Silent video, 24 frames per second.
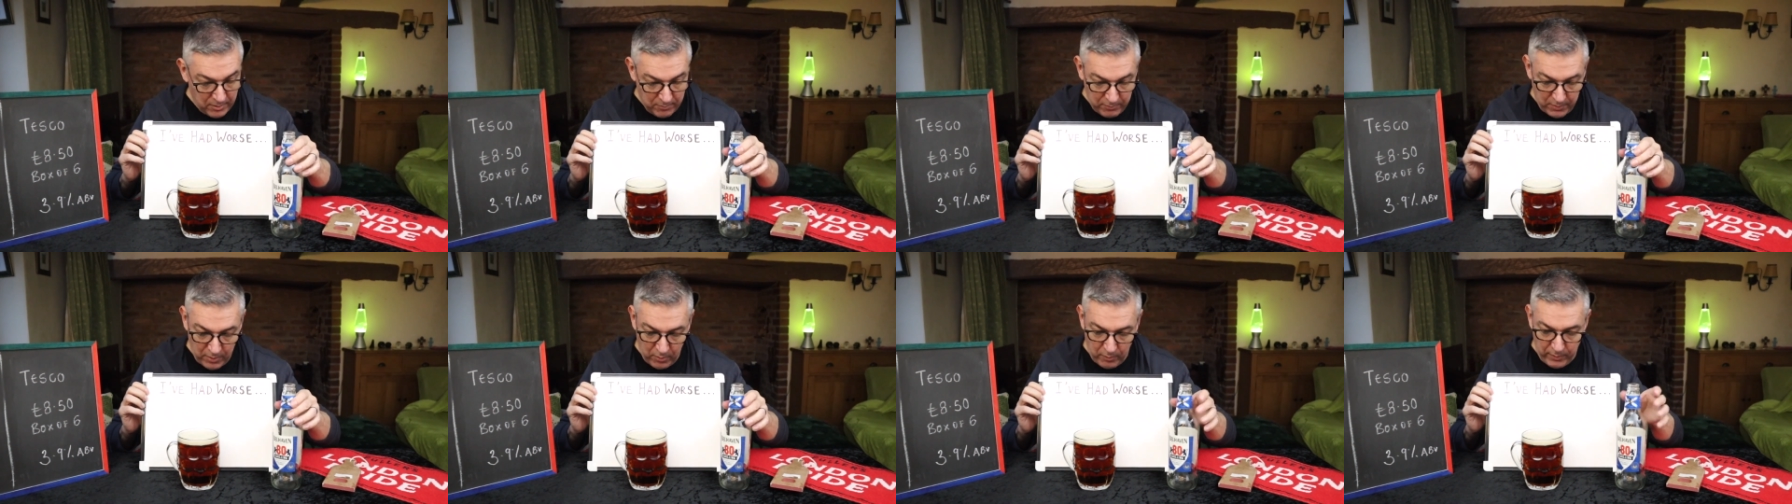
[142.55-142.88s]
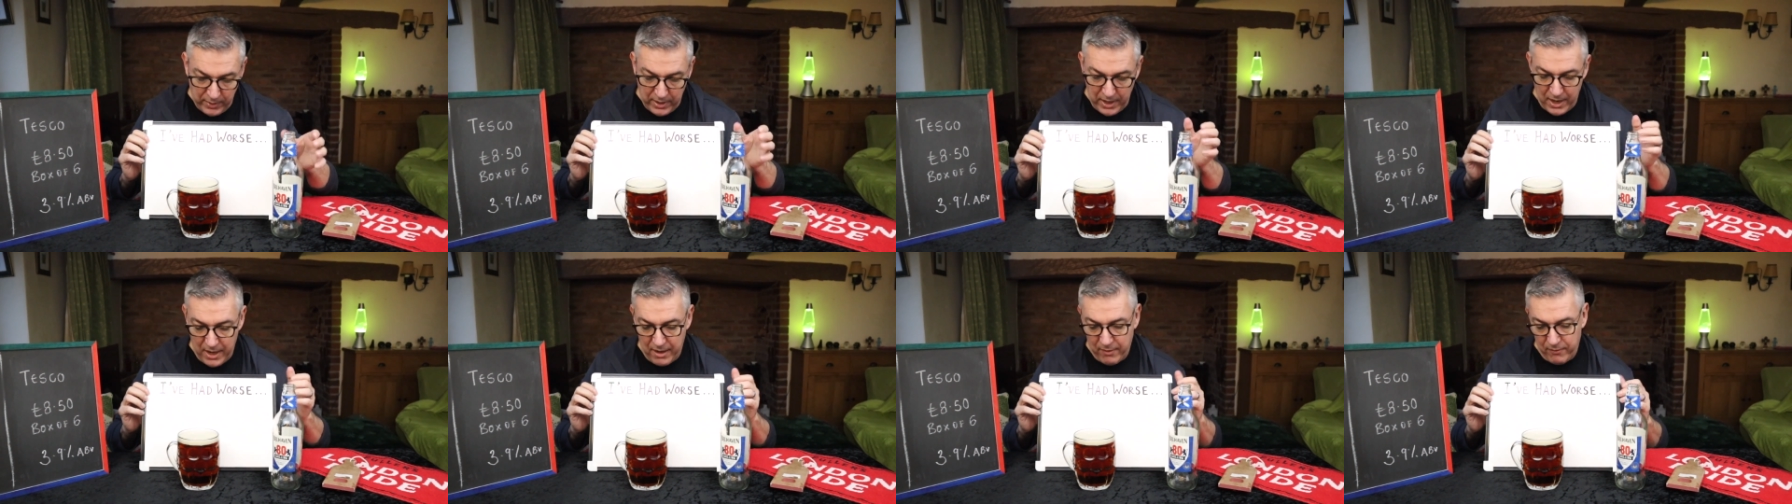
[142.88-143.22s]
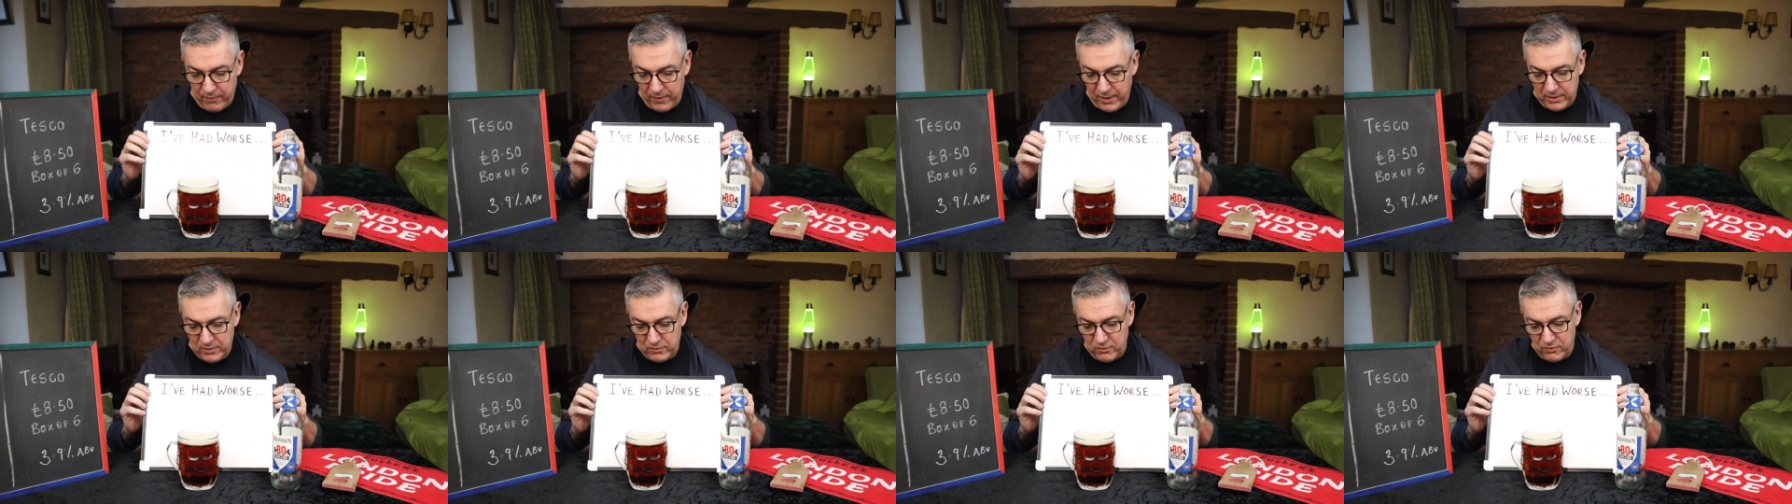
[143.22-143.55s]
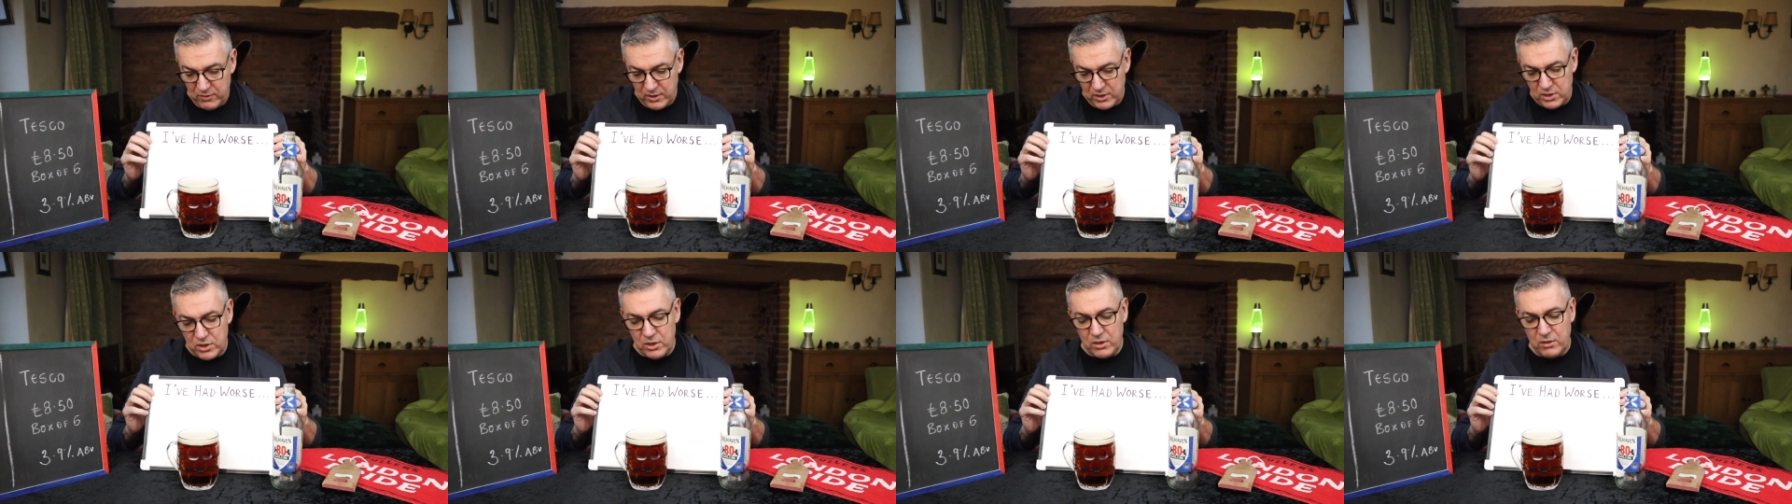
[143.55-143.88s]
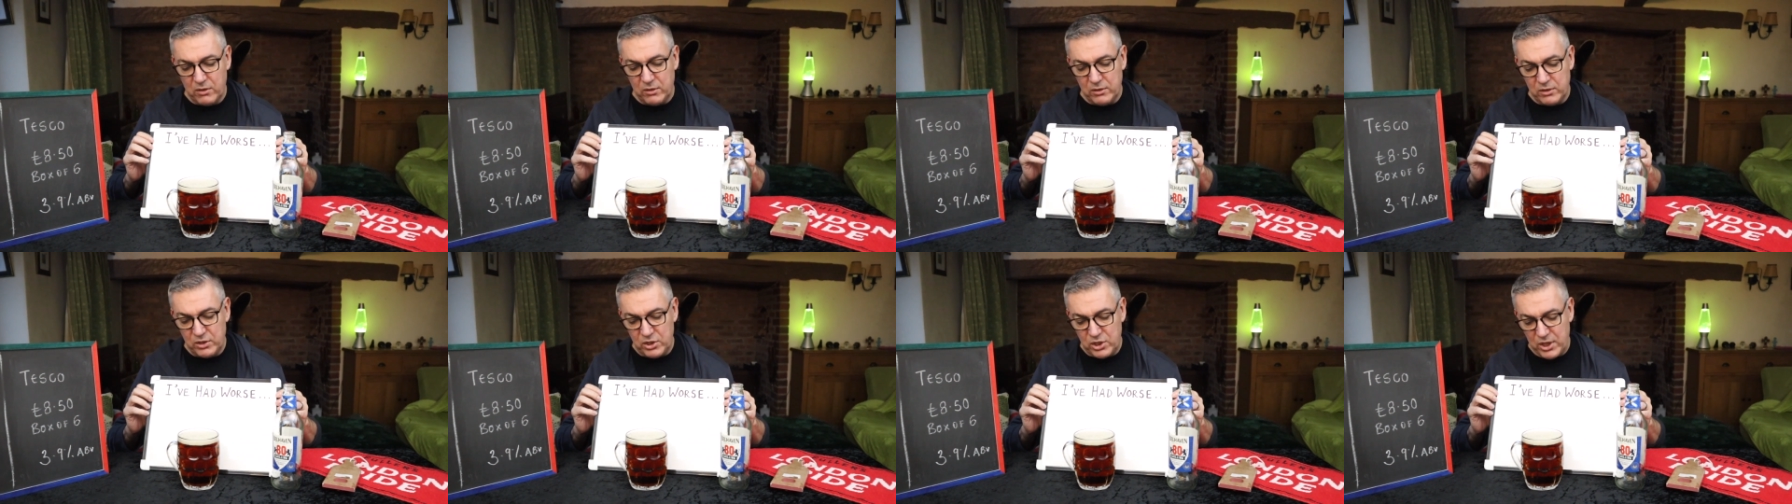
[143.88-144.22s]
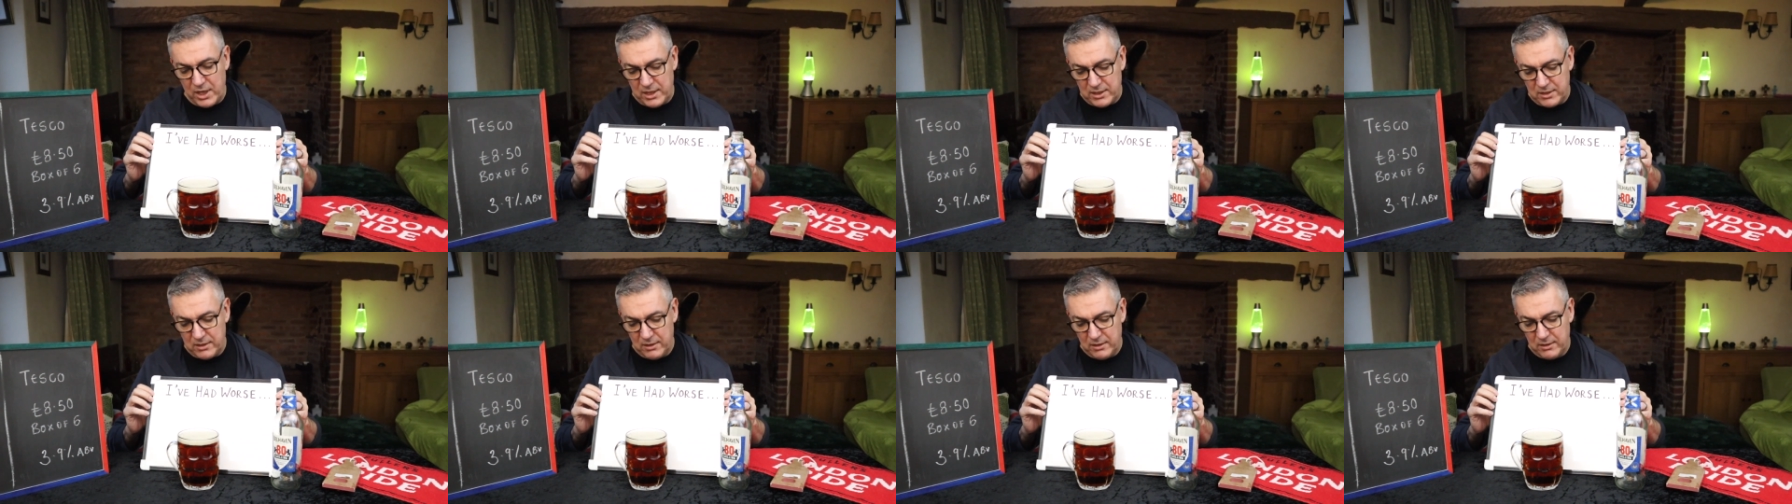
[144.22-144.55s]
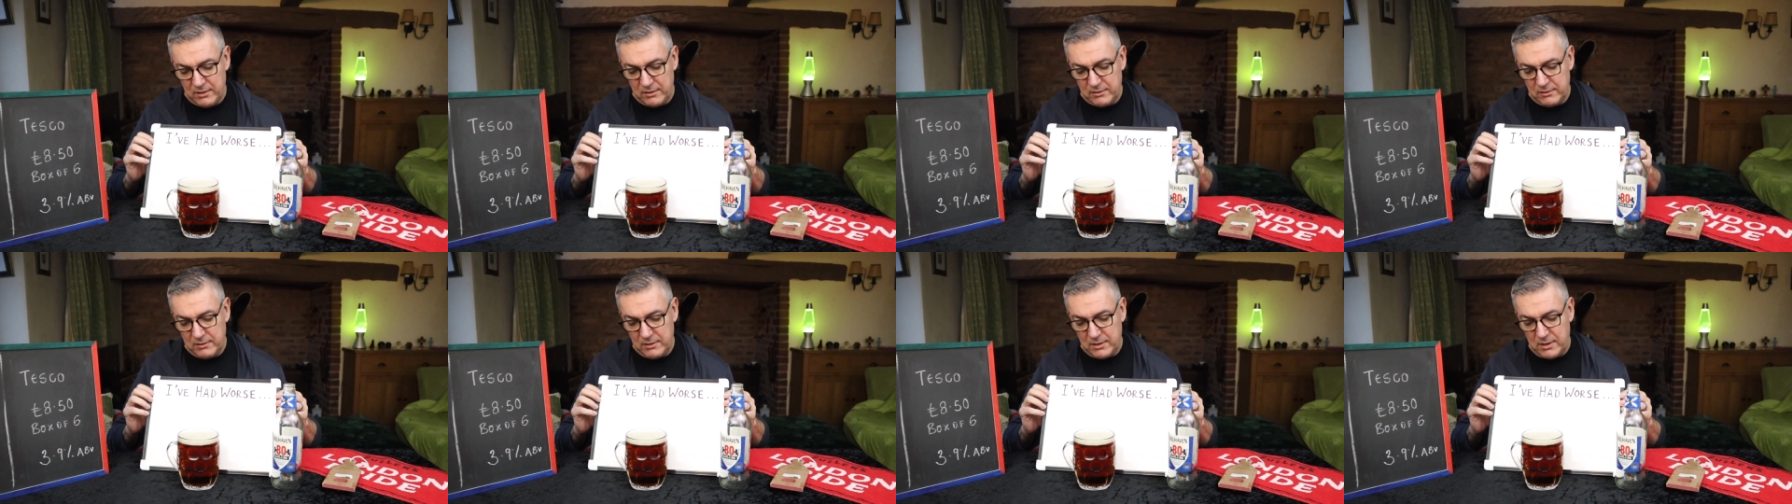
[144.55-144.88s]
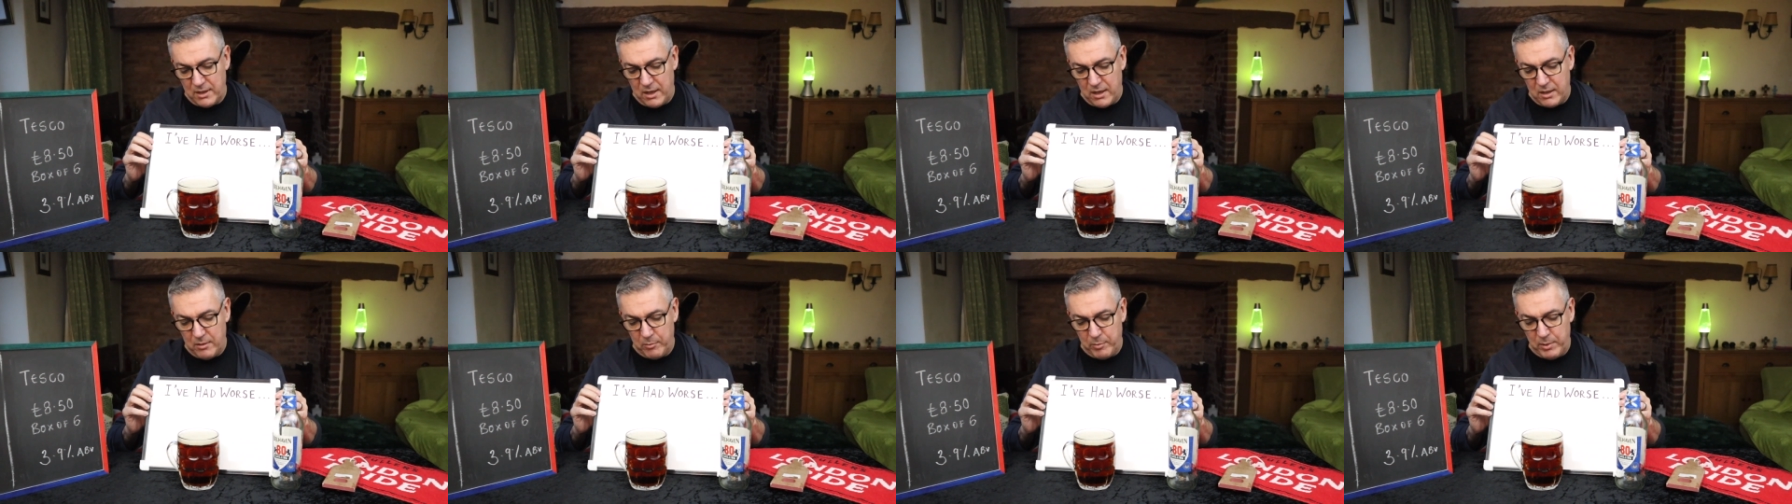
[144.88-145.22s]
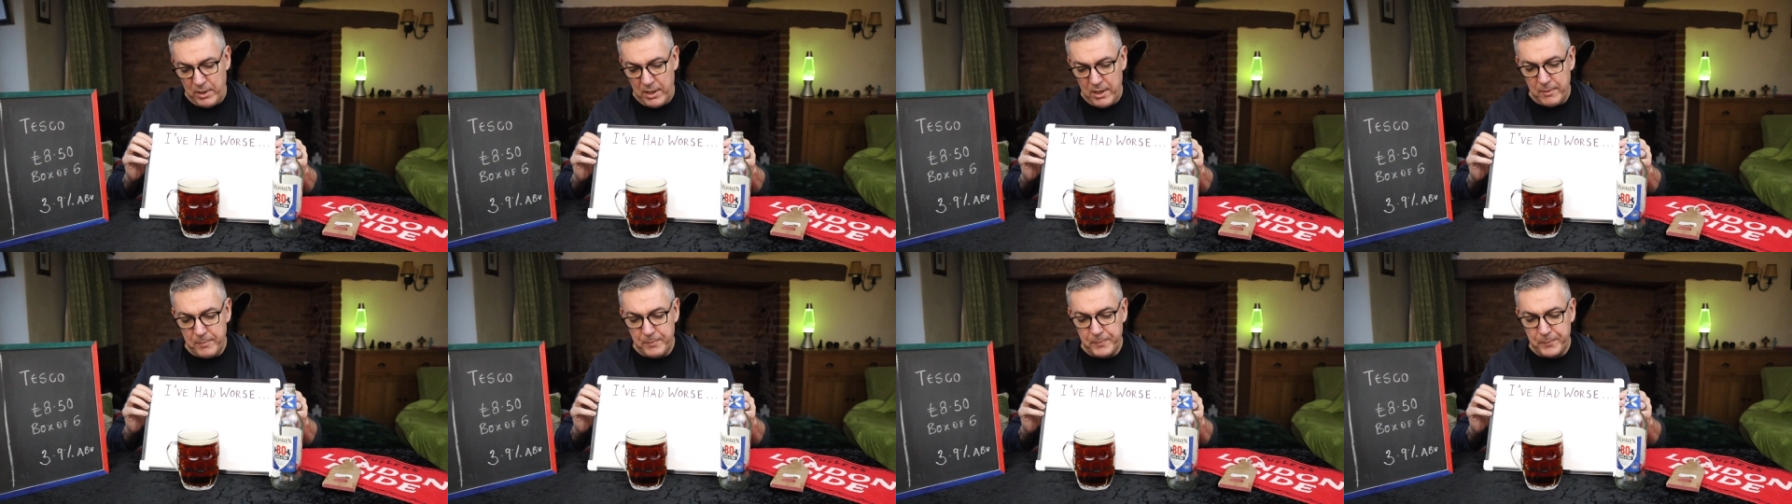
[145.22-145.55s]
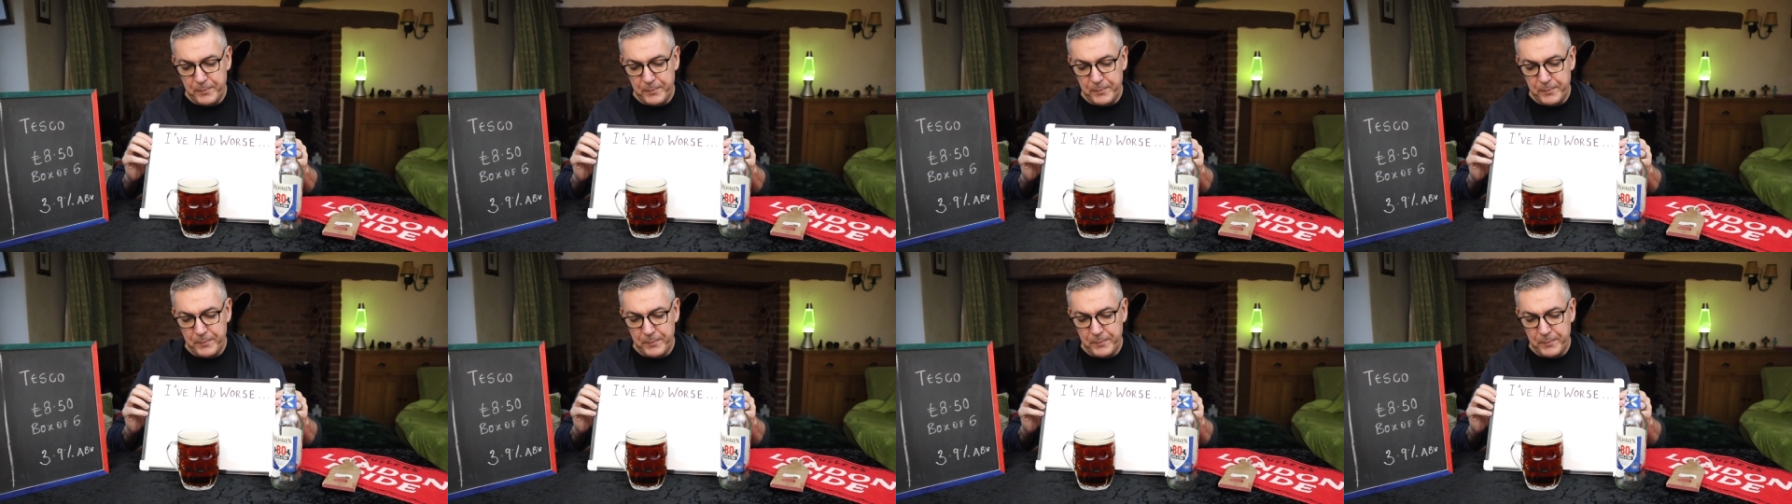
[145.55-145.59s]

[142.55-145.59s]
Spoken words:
but we have a traditional chestnut style beer.